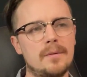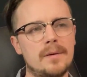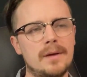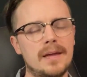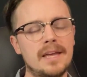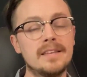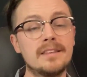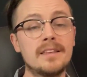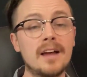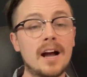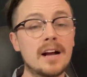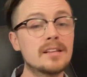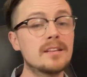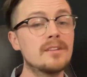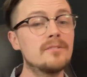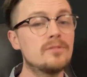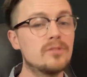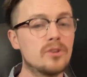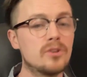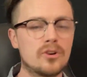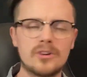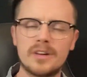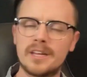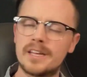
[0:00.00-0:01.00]
Inductive
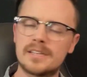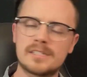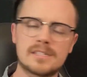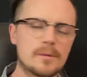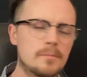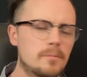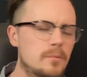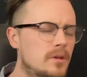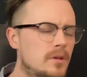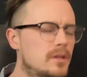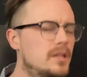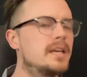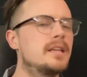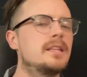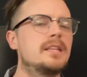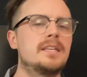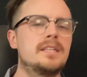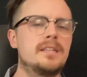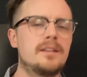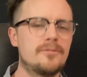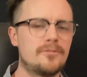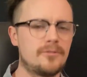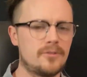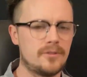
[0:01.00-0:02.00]
learning is completely
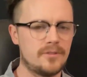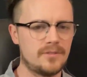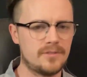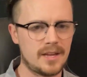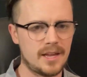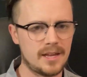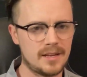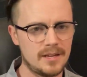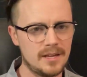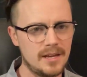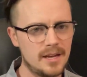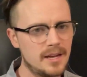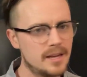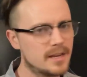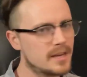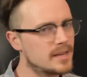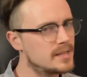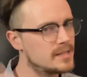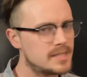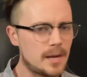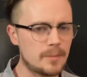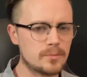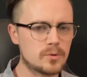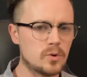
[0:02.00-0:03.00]
different than
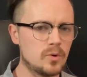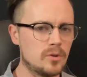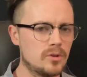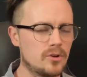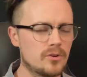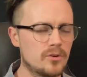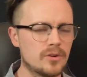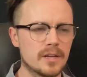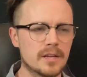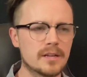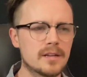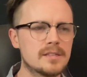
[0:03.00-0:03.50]
conceptual learning.